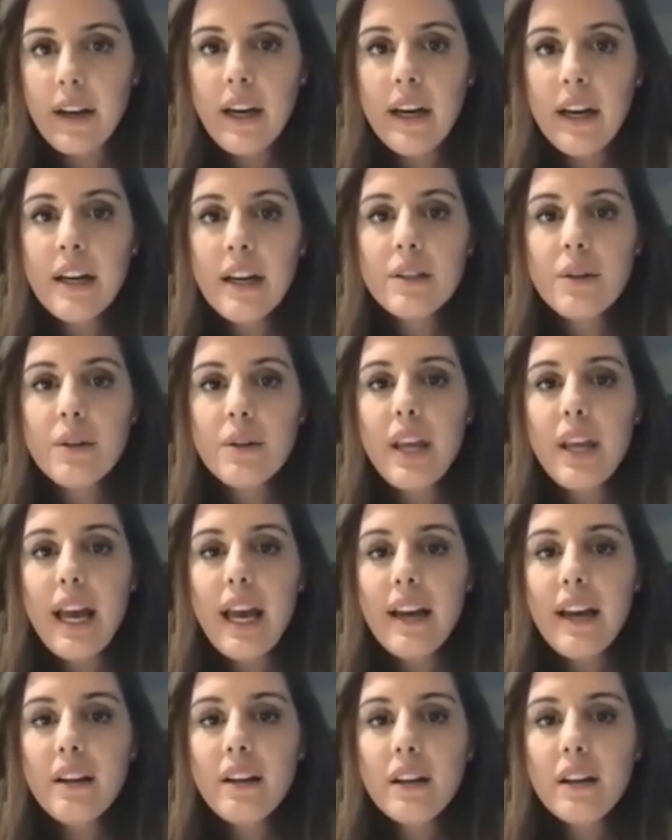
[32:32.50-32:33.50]
So the
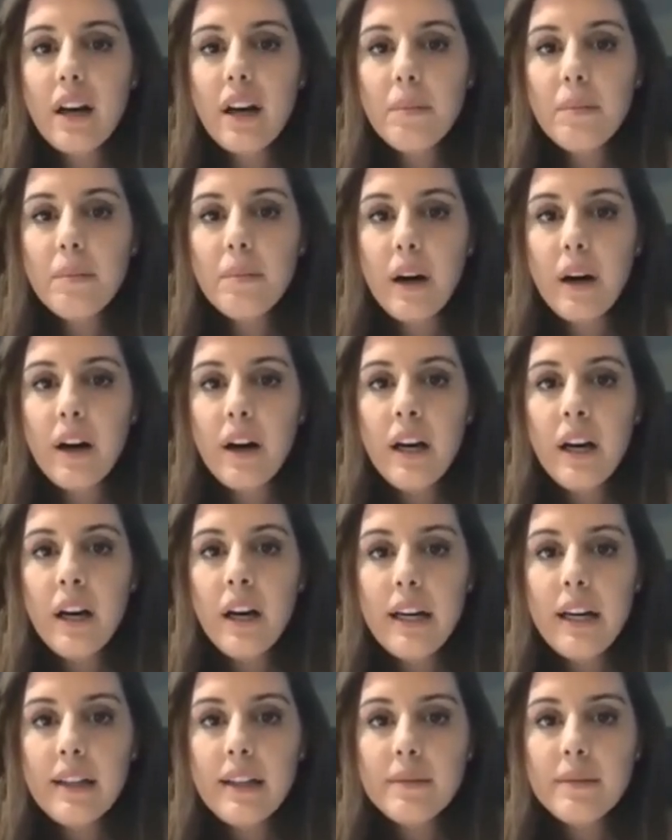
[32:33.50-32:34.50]
angle kappa
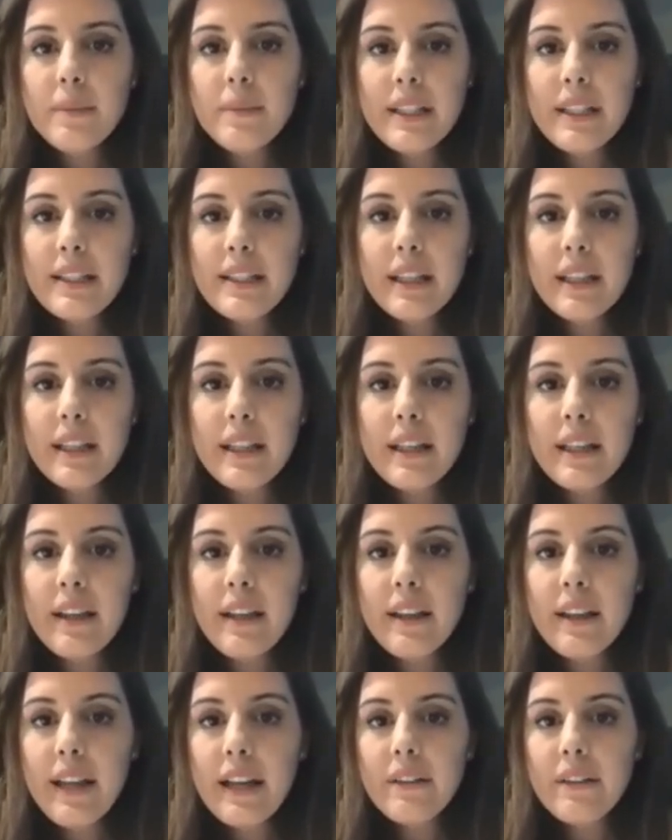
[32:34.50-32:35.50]
is basically
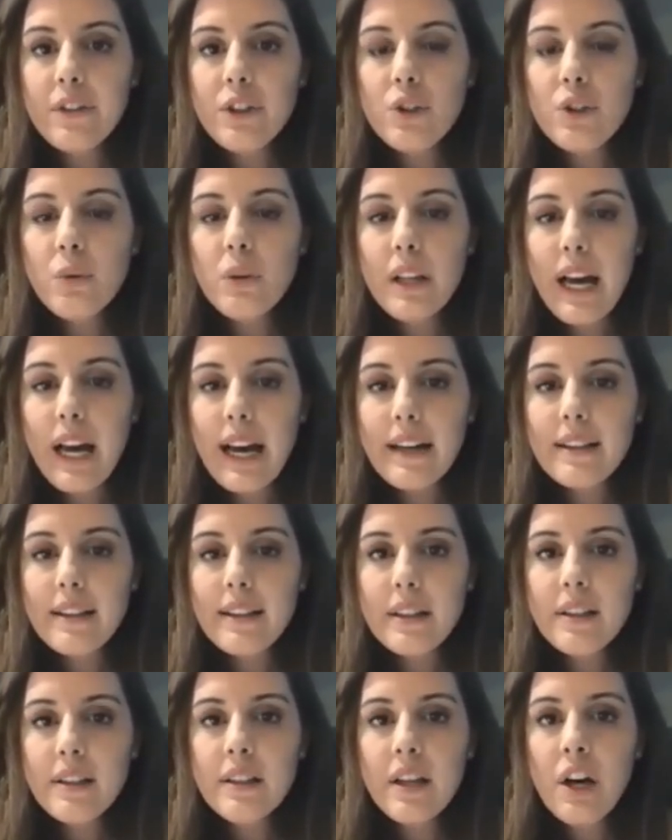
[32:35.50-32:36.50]
that visual
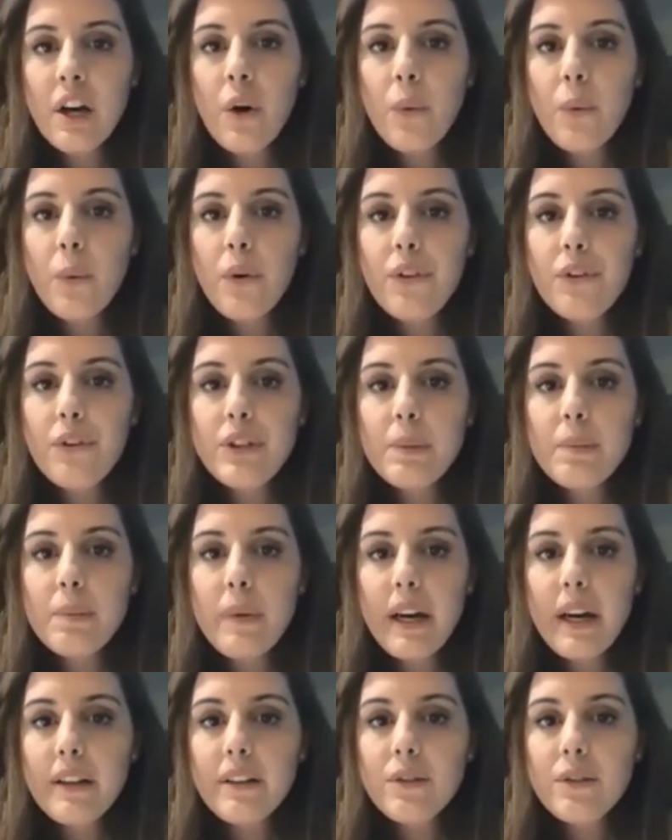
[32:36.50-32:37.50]
axis with
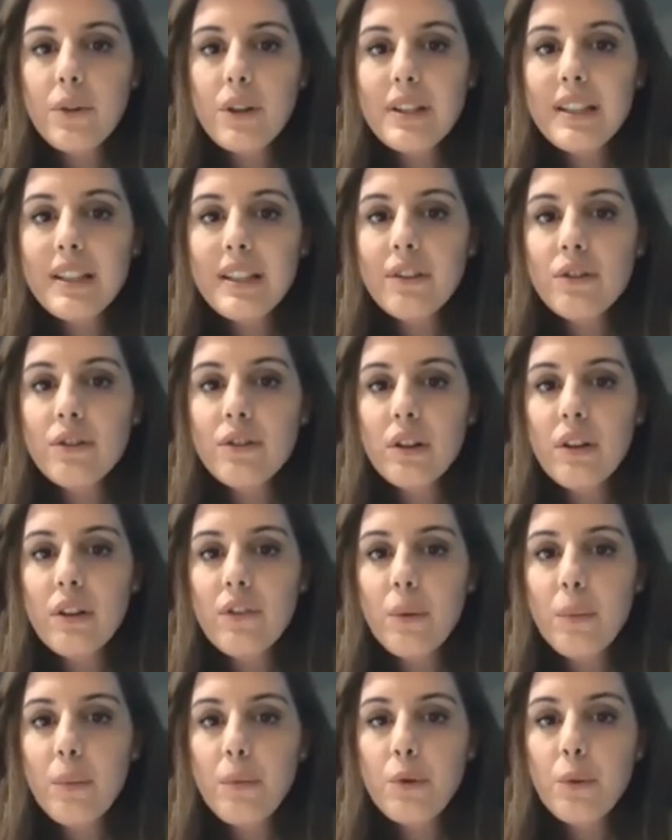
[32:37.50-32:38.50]
respect to the central of
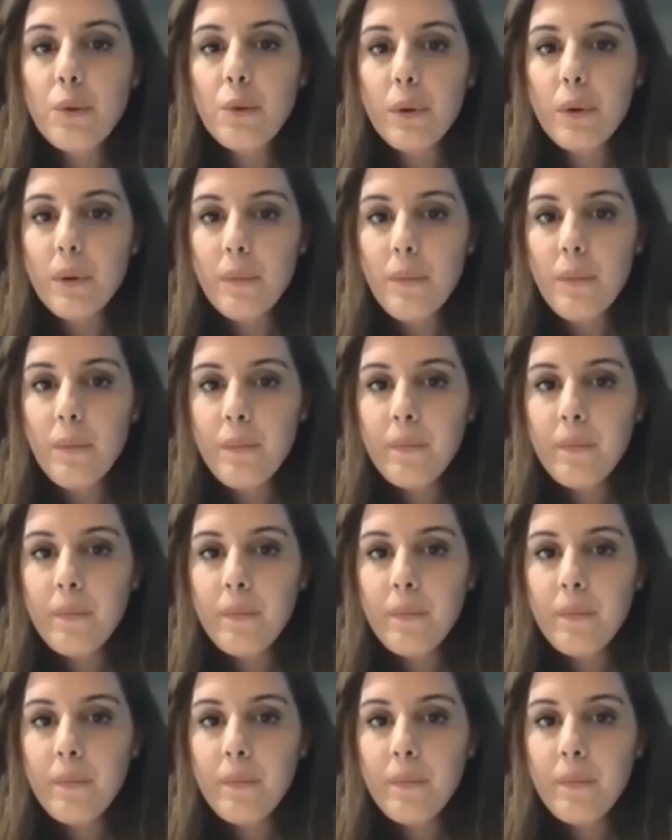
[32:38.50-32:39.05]
the pupil,